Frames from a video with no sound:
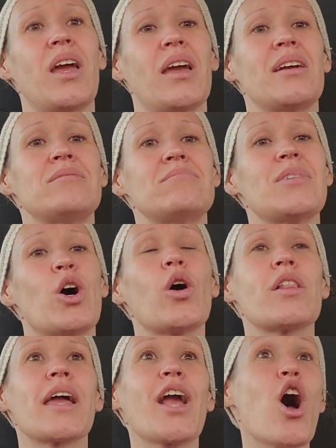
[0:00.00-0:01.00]
okay.
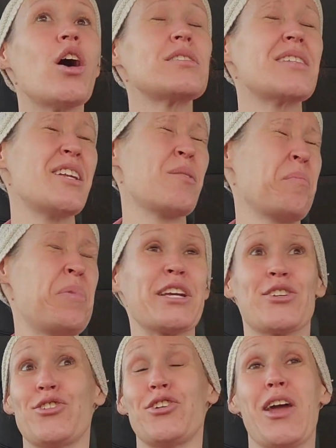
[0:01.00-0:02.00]
Or like, I'll send him
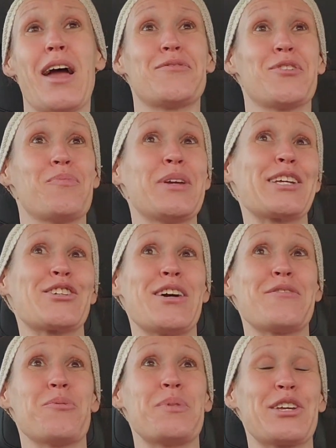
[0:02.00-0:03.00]
picture after picture
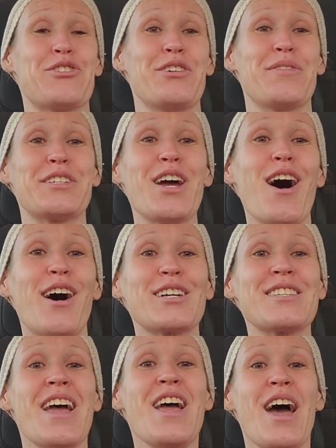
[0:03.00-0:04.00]
after picture of the
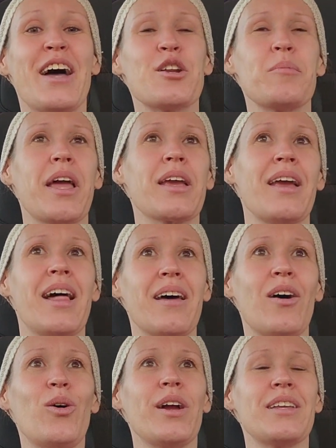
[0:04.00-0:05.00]
dogs. And then I'm like,
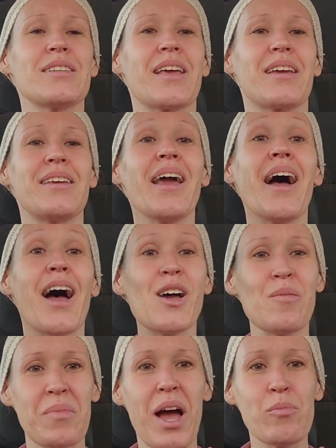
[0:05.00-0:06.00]
hello. And he's like, yeah,
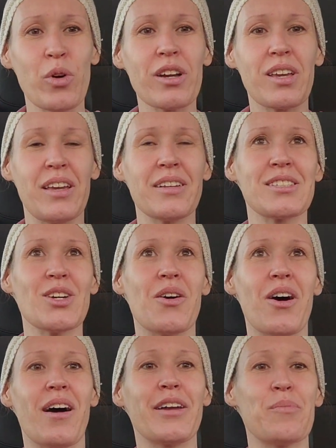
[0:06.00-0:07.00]
I'm, I'm working. So
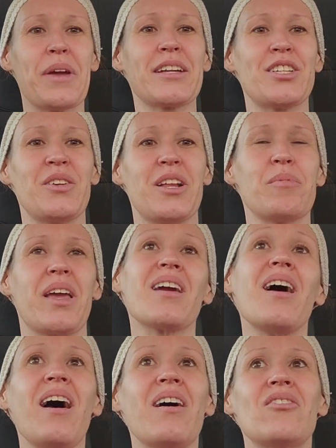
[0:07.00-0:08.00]
I'll get back to you. And I'm like,
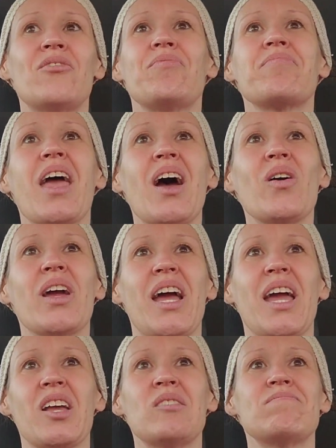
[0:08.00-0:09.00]
oh,
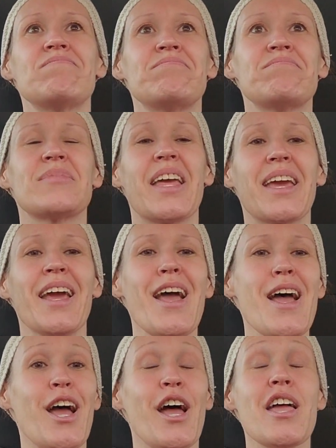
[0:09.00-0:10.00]
okay. Like,
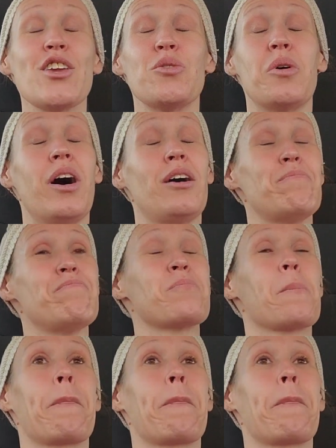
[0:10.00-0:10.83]
you all.